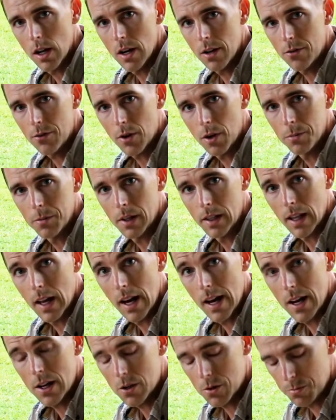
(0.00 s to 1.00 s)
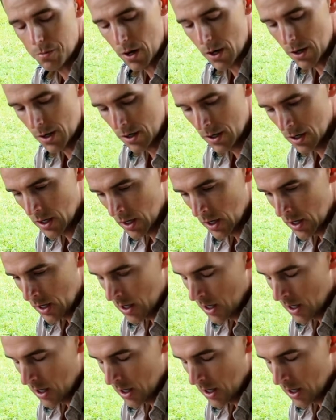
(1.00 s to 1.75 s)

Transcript: left from the last burn.